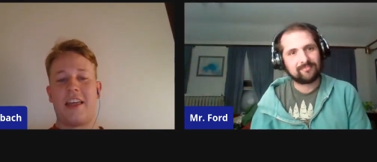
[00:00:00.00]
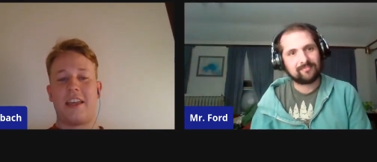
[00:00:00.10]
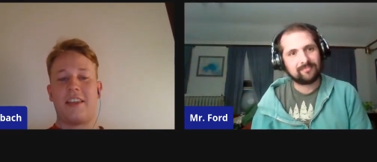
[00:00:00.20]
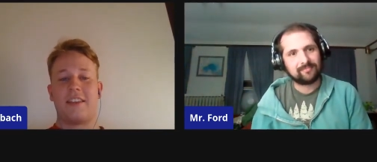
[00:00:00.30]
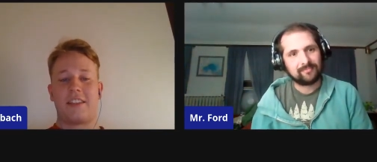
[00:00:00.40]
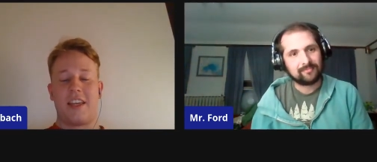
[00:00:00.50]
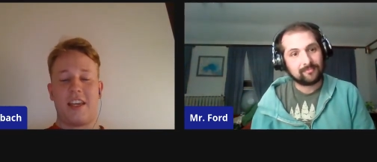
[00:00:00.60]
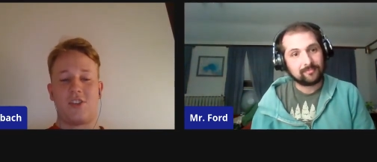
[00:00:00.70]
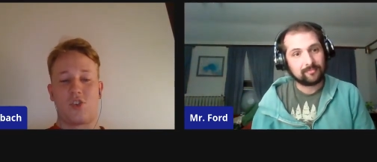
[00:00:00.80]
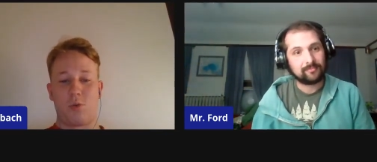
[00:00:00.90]
Speaker 1: that
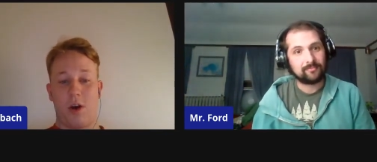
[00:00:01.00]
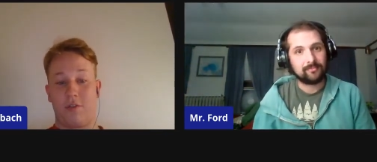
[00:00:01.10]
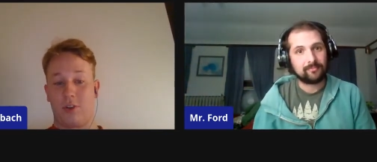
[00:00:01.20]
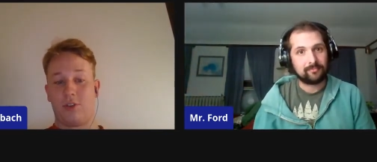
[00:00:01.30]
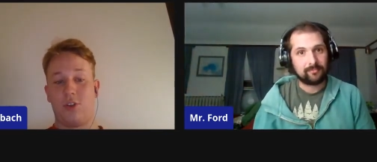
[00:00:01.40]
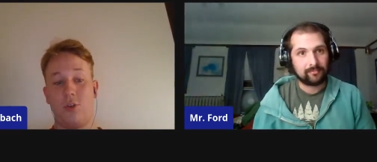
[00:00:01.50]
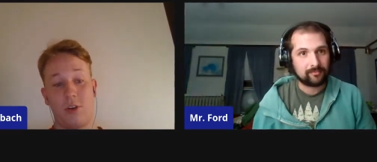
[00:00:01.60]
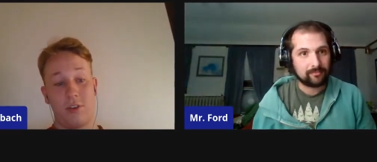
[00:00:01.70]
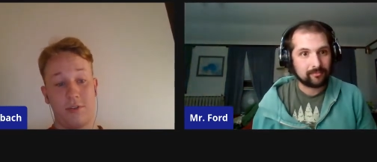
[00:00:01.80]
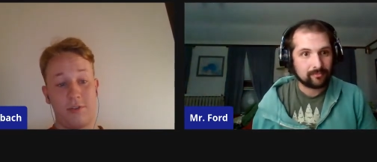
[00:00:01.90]
this kid is a 12 year old
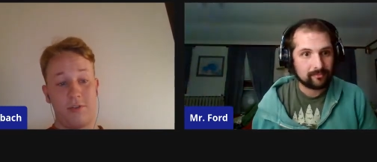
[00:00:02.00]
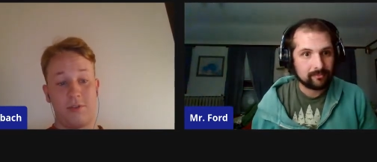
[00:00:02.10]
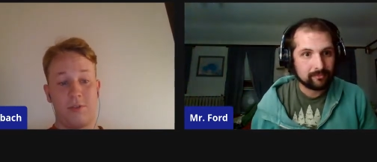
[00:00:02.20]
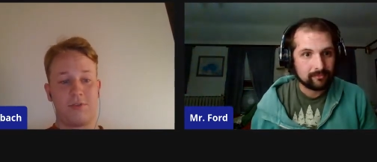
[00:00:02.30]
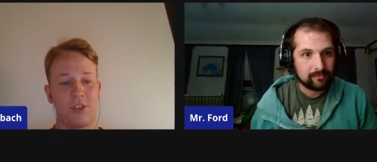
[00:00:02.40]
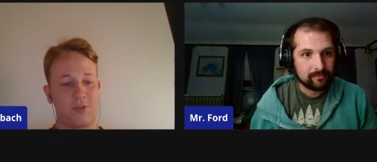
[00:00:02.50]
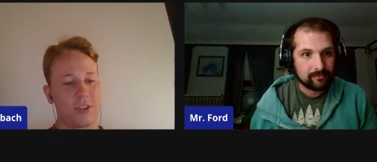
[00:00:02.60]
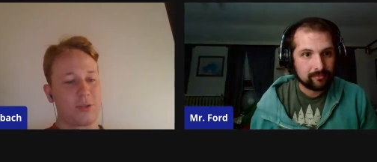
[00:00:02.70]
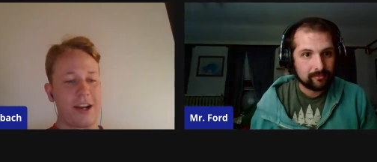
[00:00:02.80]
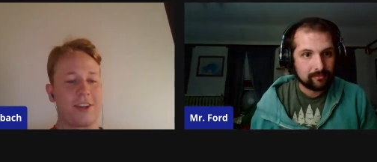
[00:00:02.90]
who,
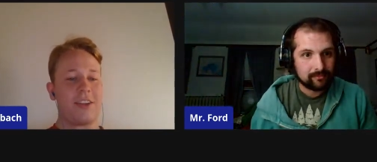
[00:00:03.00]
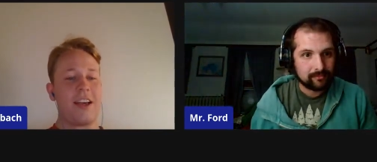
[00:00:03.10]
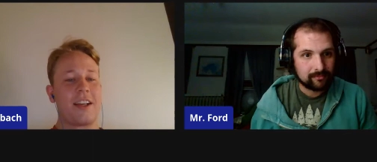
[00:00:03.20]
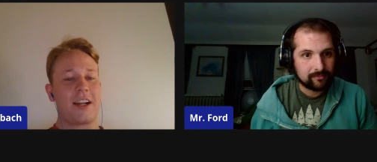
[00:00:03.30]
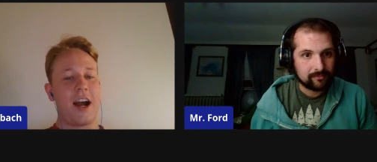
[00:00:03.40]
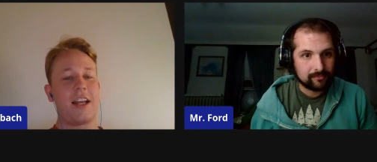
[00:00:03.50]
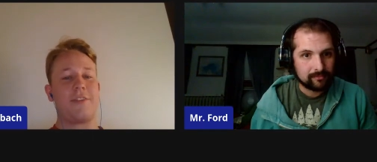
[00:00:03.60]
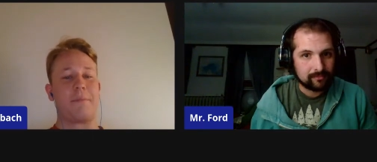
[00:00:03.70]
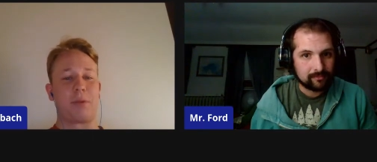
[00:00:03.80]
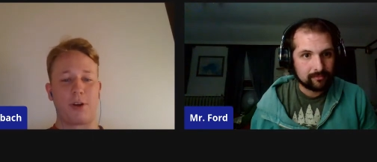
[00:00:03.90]
just for the record,
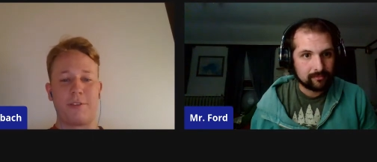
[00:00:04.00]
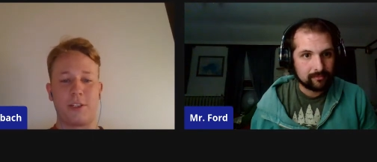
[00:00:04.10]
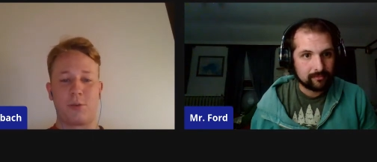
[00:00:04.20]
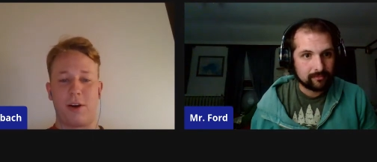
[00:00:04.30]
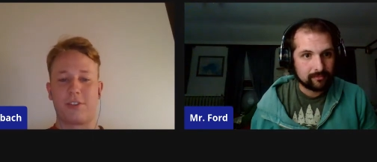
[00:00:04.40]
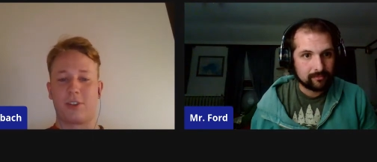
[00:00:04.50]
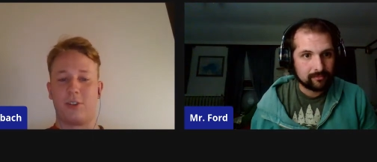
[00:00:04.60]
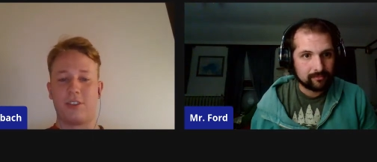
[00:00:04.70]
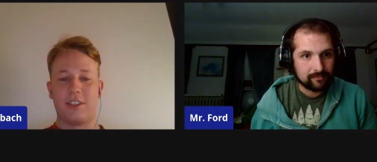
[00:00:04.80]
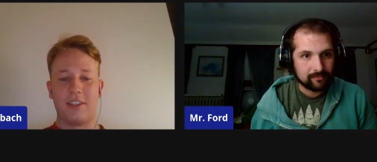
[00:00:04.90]
kind of a pervy 12
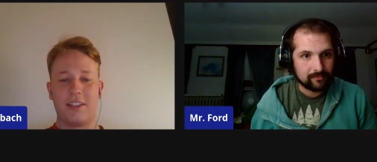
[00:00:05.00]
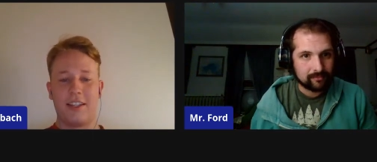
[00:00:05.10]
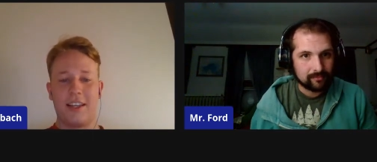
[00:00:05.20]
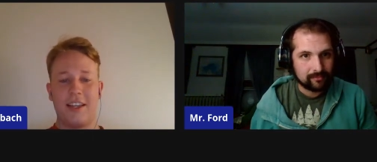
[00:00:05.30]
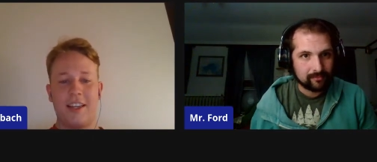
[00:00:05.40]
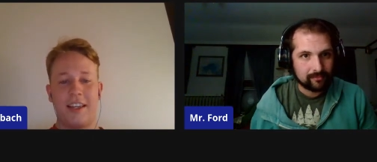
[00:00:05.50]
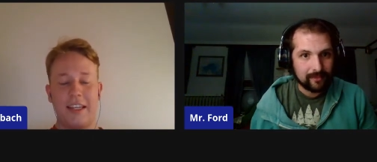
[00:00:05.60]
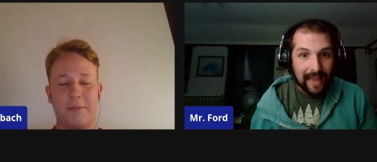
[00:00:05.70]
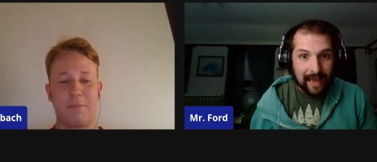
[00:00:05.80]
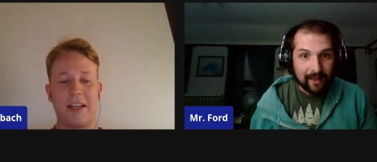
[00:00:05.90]
year old.
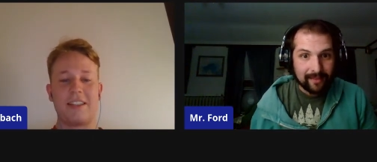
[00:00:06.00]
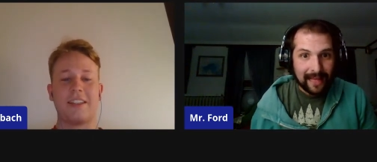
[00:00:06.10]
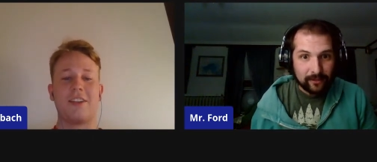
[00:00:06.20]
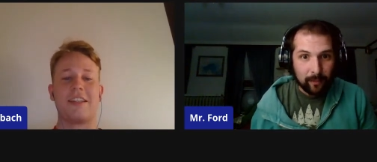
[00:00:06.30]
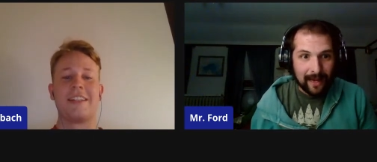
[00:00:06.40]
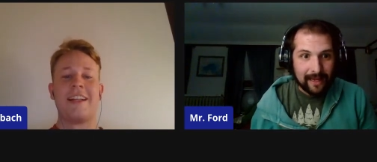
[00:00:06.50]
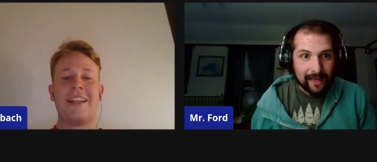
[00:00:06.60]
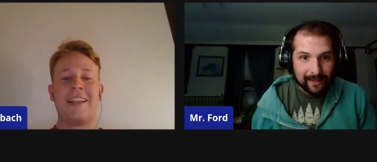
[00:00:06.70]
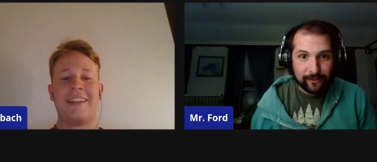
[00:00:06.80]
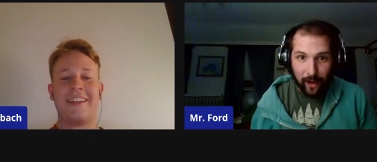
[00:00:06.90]
Speaker 2: Yeah, he's that's why
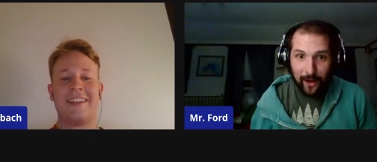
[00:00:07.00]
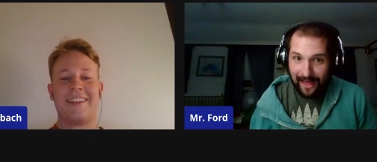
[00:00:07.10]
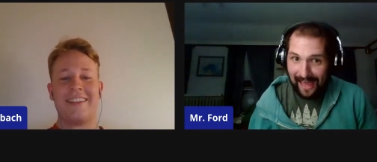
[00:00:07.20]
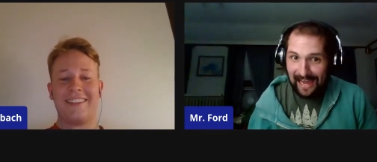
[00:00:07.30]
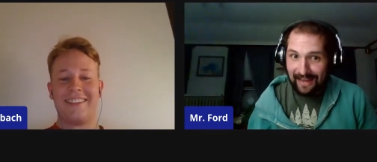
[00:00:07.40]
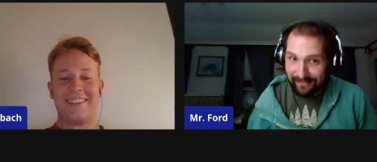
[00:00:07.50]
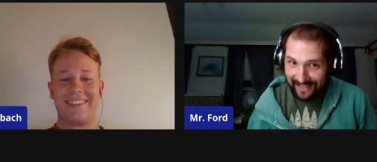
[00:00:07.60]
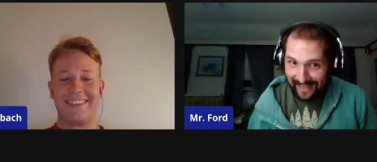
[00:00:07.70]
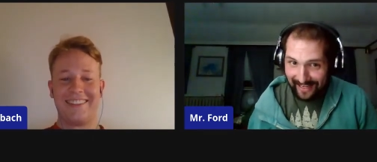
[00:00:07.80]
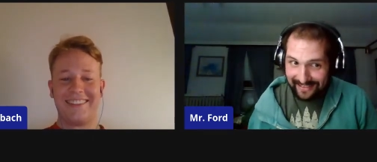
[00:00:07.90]
looking- he's going to have
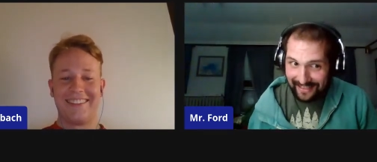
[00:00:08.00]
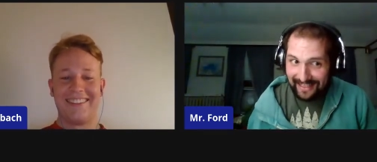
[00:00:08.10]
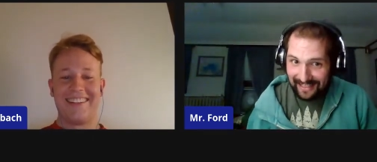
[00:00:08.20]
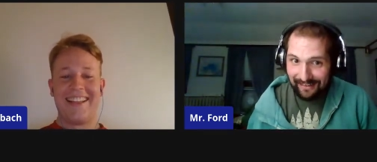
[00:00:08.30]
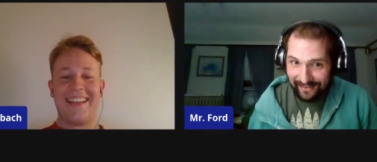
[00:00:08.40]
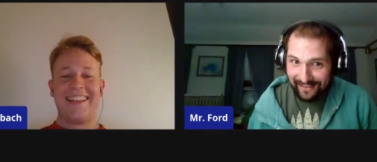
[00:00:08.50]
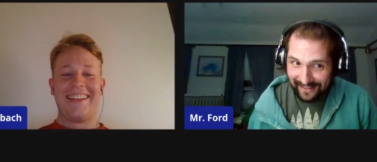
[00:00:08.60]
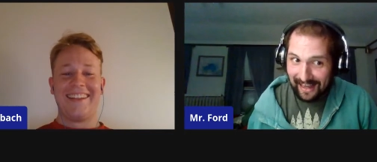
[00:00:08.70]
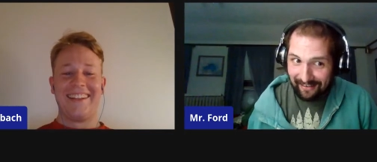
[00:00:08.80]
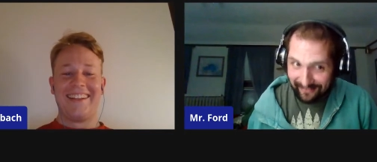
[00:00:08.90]
sex if he can
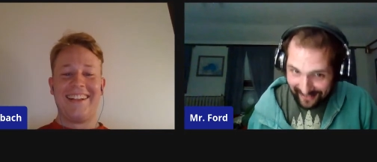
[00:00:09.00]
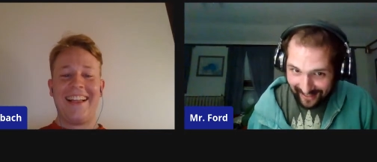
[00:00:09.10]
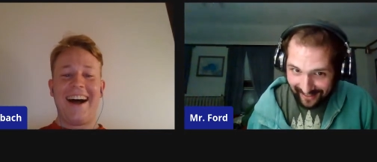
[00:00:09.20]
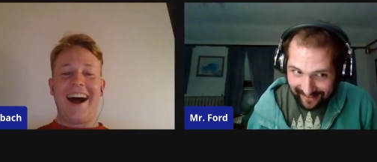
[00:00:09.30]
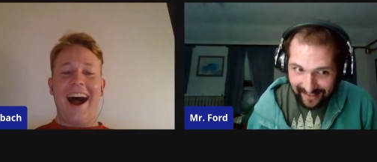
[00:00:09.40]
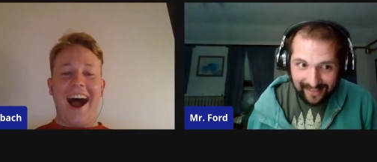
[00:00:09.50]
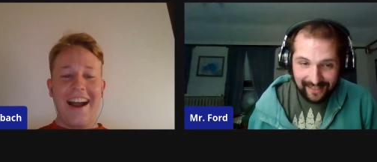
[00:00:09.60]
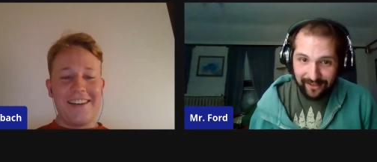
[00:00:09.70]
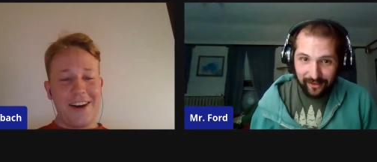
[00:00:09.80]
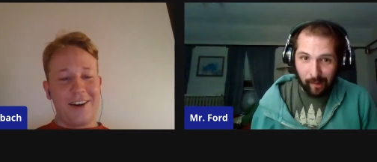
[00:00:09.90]
have sex. He
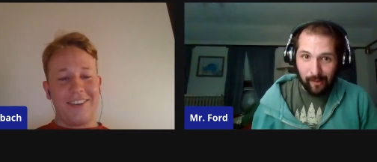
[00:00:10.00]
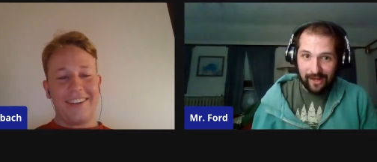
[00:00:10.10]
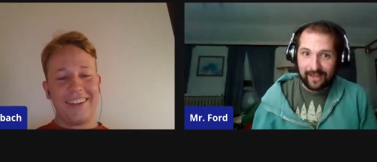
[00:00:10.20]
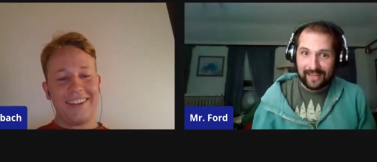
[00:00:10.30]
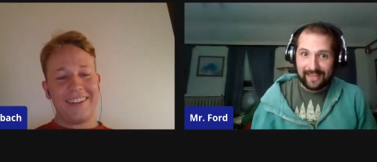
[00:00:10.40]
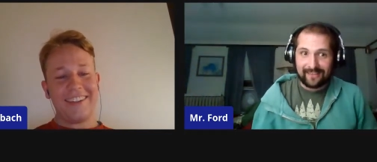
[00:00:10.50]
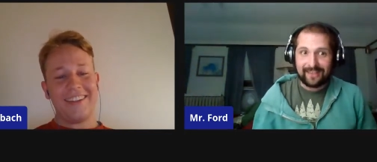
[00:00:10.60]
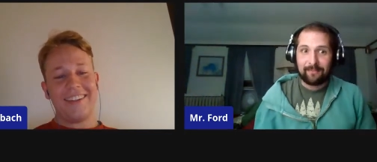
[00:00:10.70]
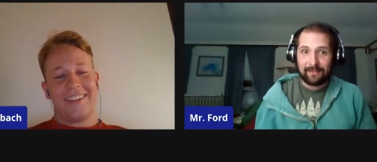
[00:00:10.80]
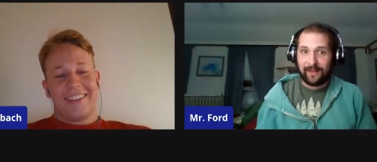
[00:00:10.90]
doesn't know, know, what it is.
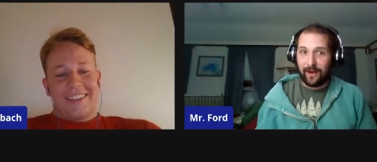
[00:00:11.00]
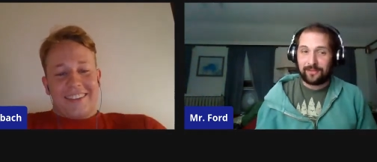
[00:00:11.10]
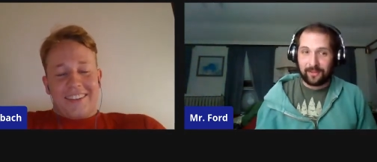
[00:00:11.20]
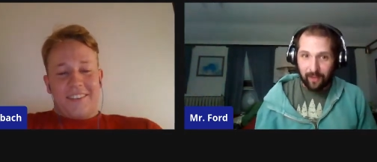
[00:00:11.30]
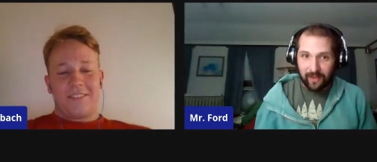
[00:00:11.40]
He knows he wants